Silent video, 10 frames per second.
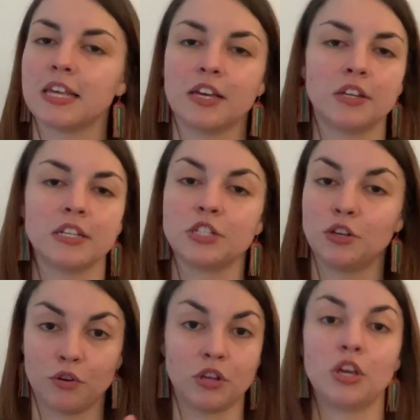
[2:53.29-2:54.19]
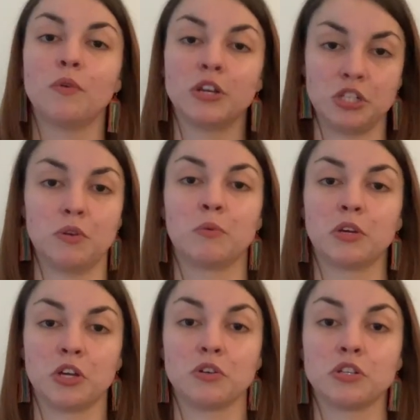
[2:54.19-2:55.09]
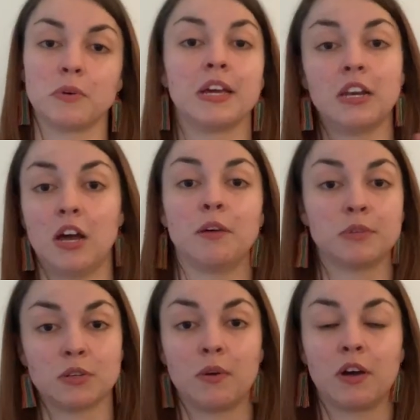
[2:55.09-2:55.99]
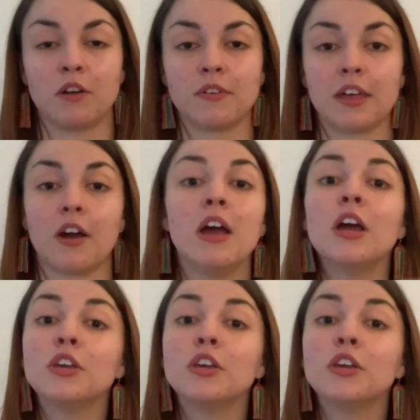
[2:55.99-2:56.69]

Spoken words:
Thank goodness you're you and doing what you're doing and not what's going on over there.